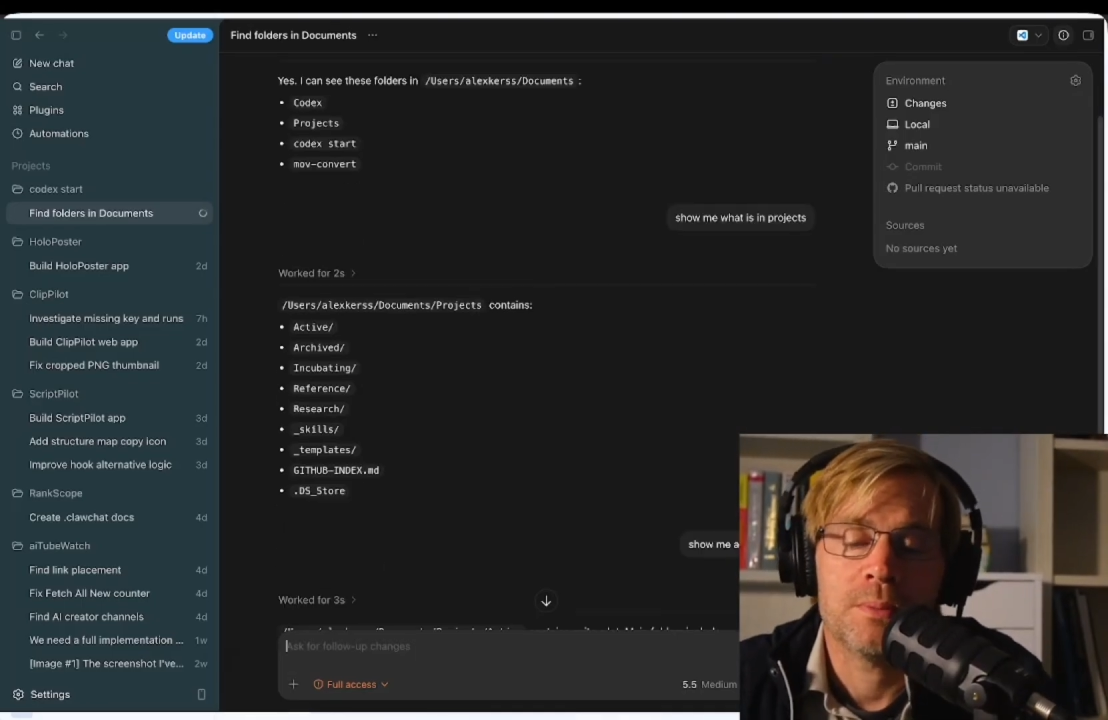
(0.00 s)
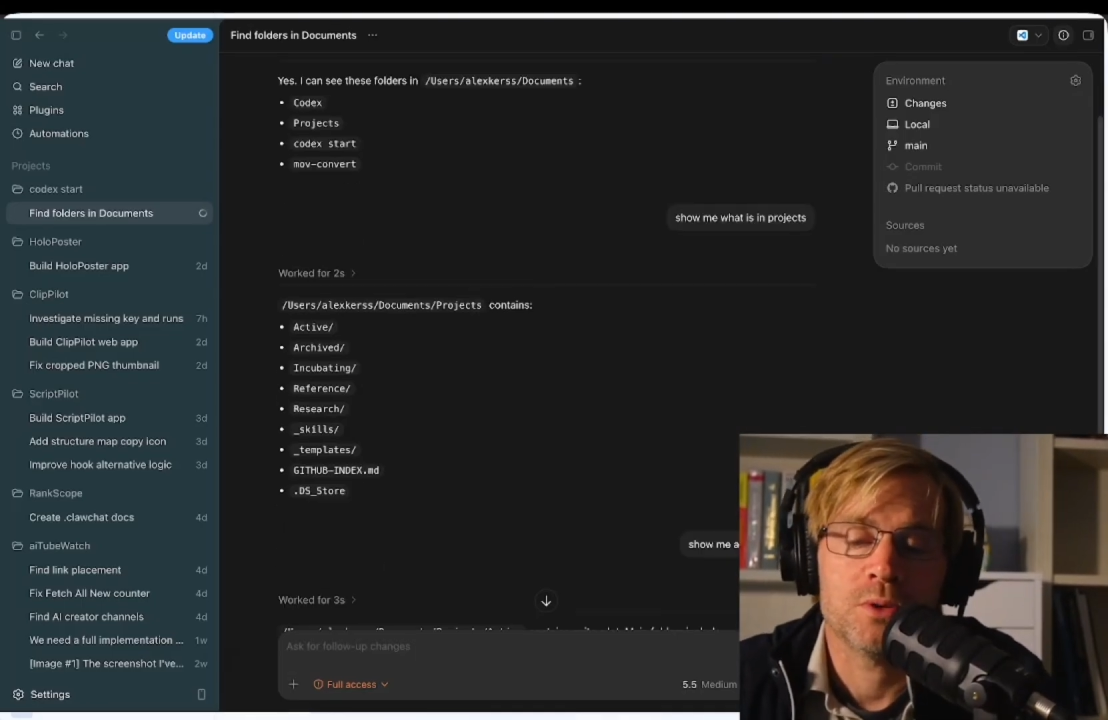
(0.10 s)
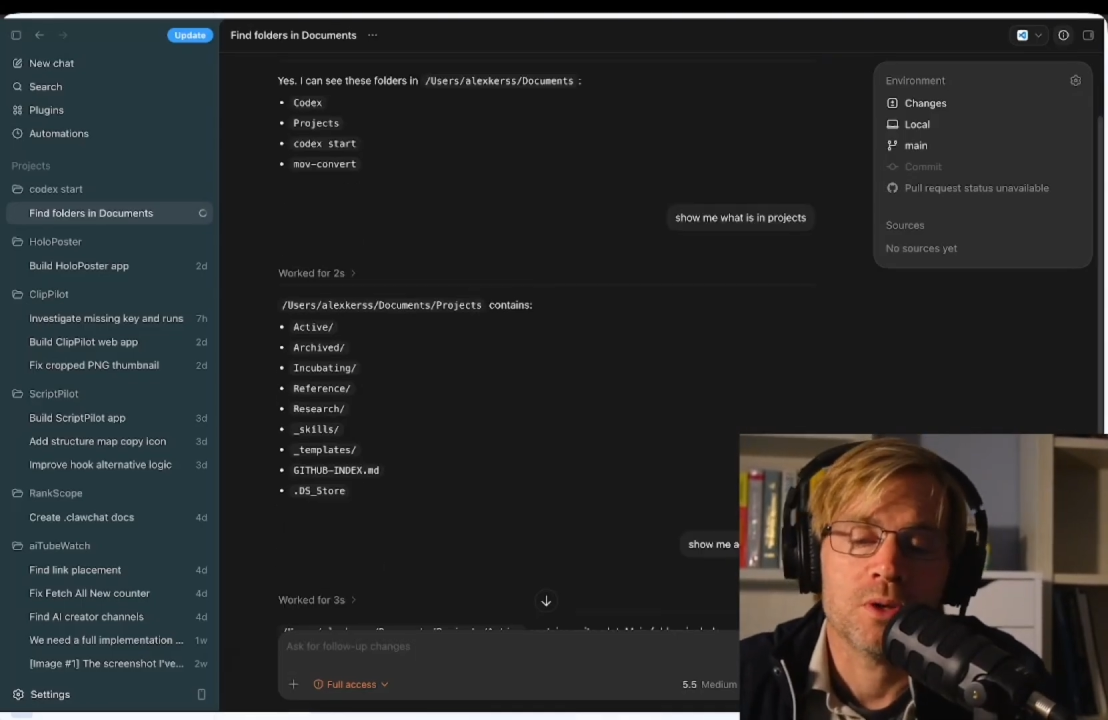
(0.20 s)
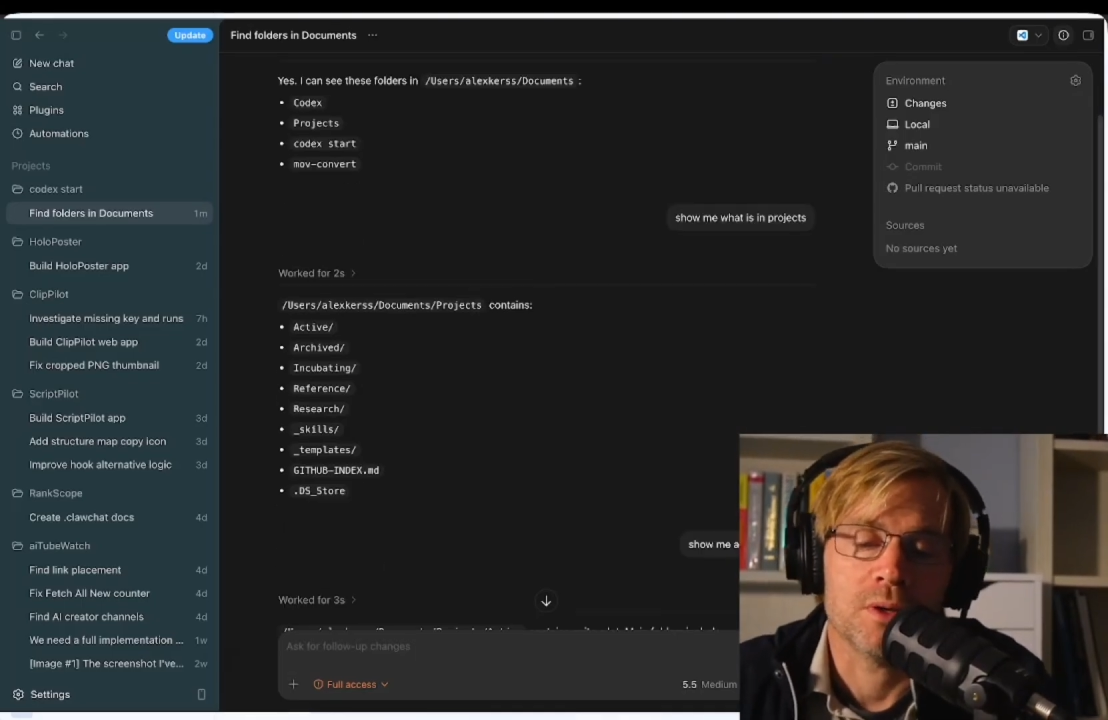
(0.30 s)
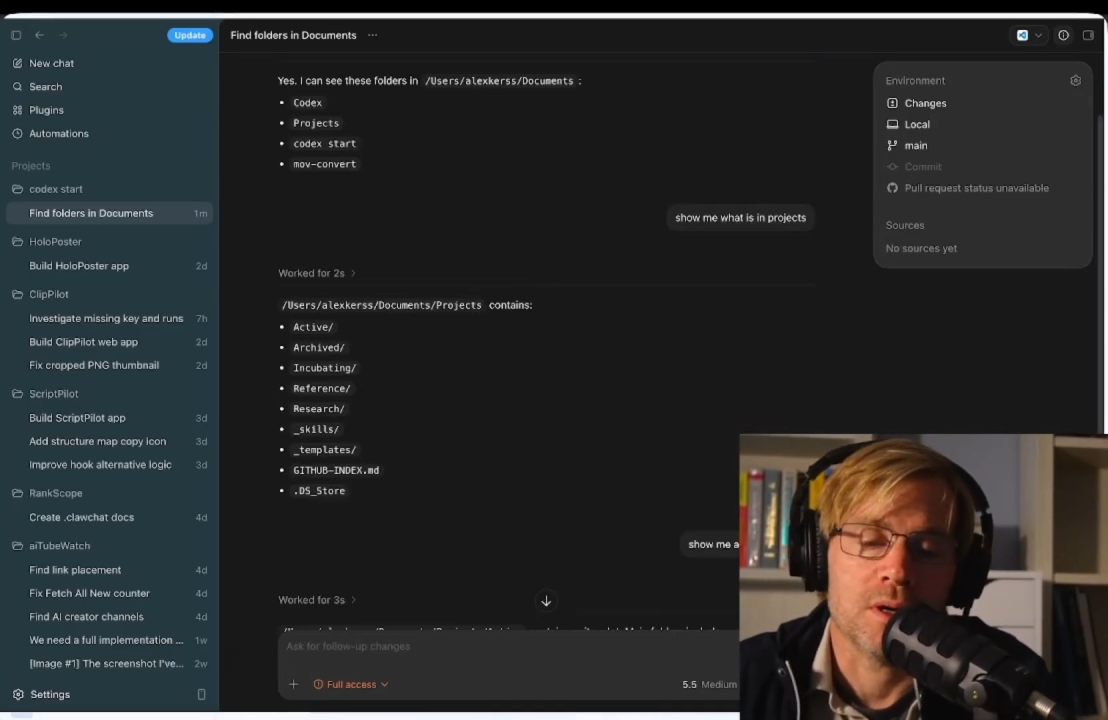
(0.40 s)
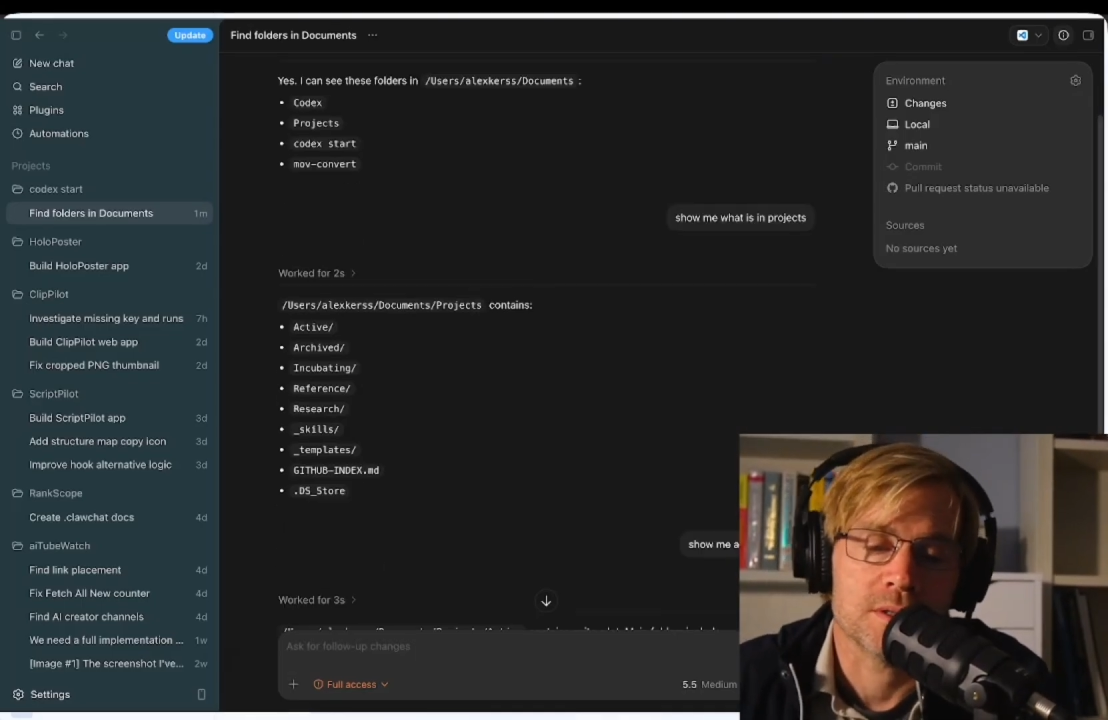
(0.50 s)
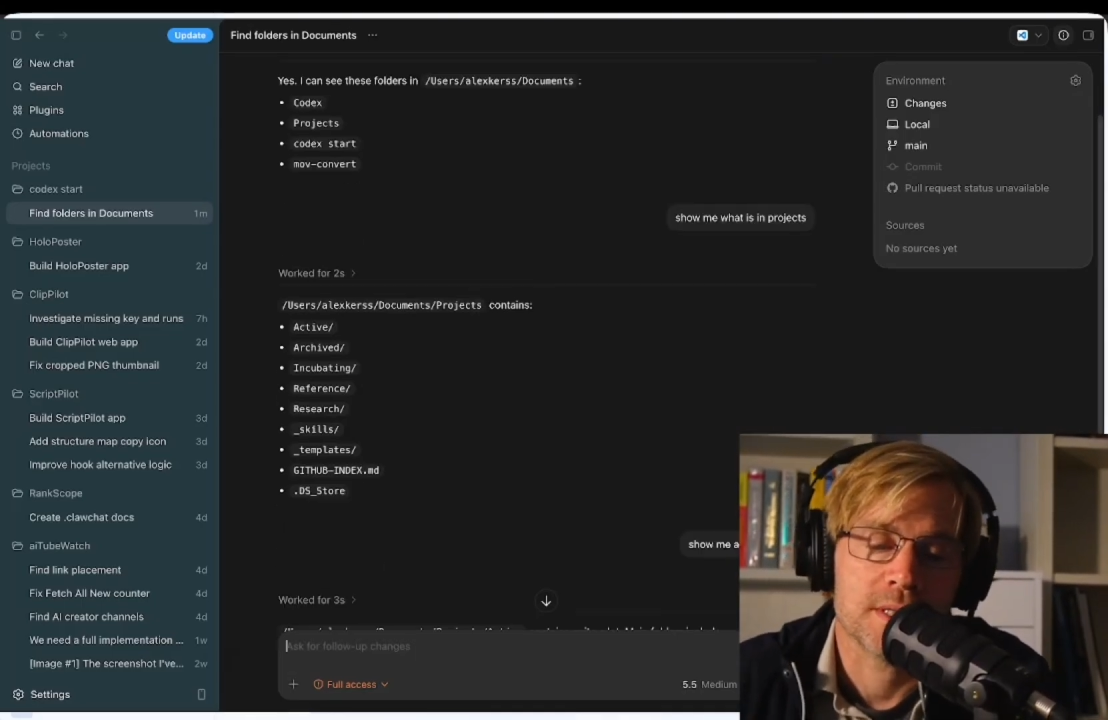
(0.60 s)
don't ask that